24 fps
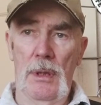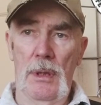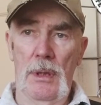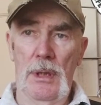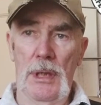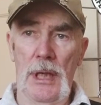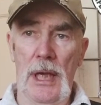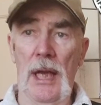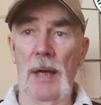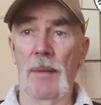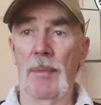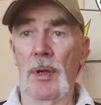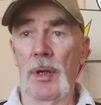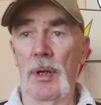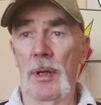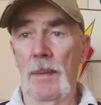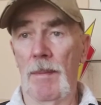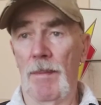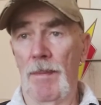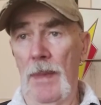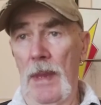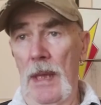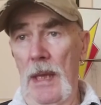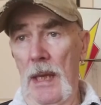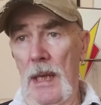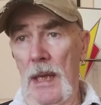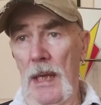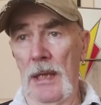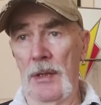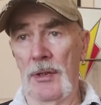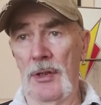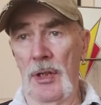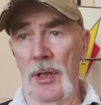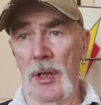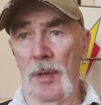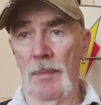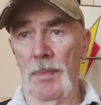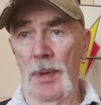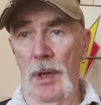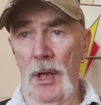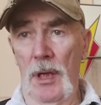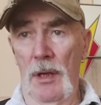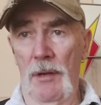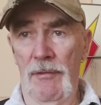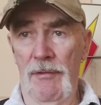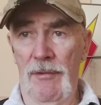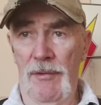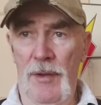Durban, to the
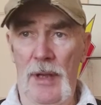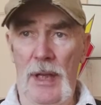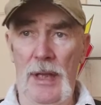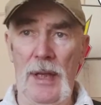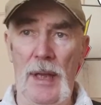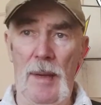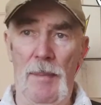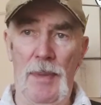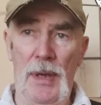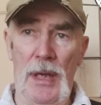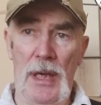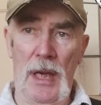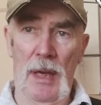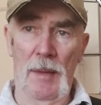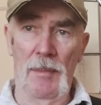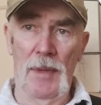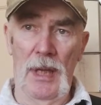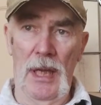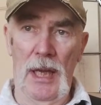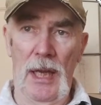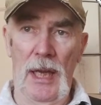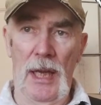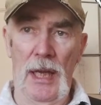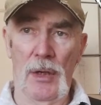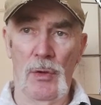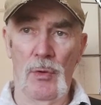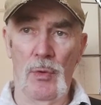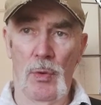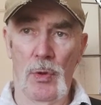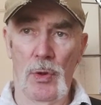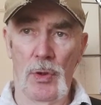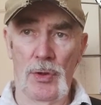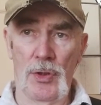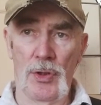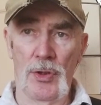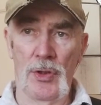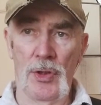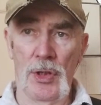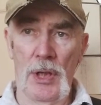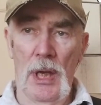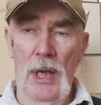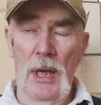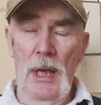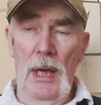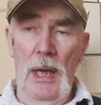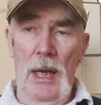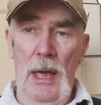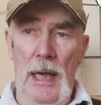Bluff, and that became their headquarters,
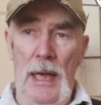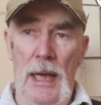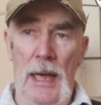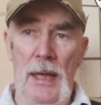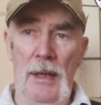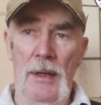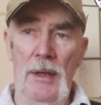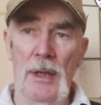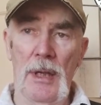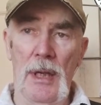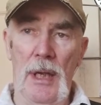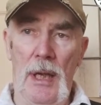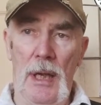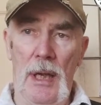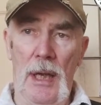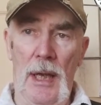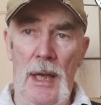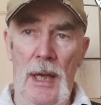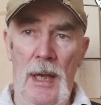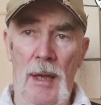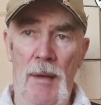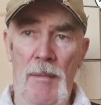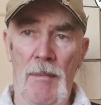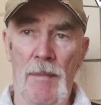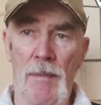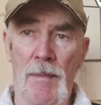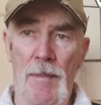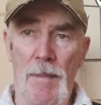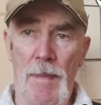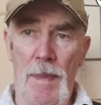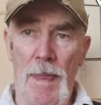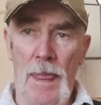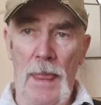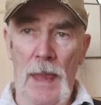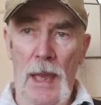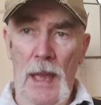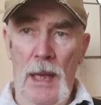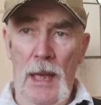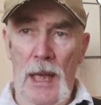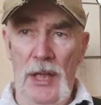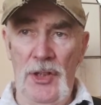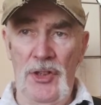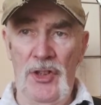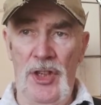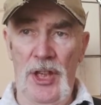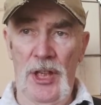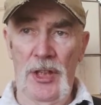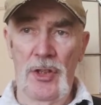and a
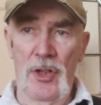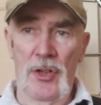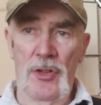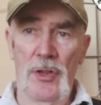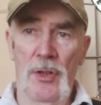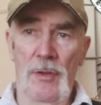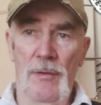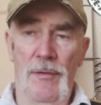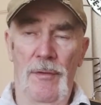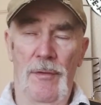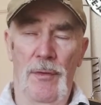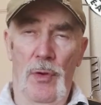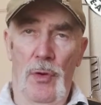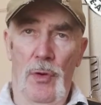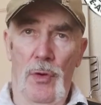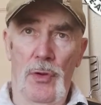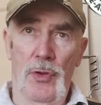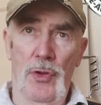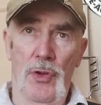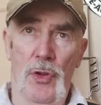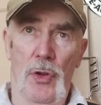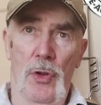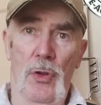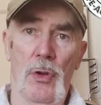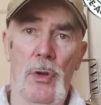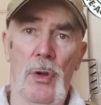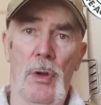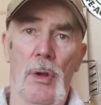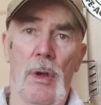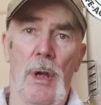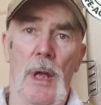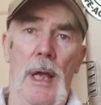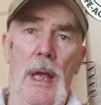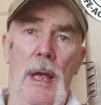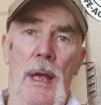citizen force or